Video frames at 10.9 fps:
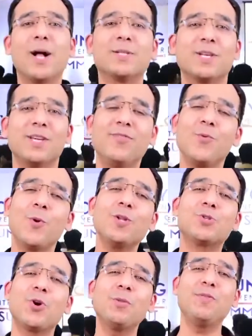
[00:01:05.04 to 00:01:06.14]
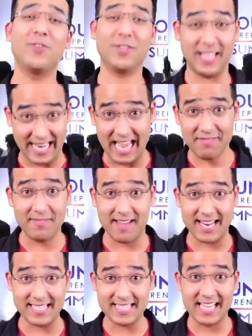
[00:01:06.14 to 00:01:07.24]
But if you want to join me for the live
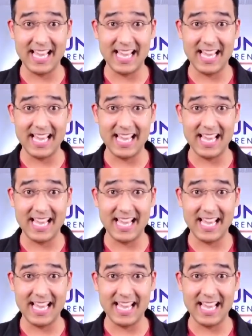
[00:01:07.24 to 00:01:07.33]
event,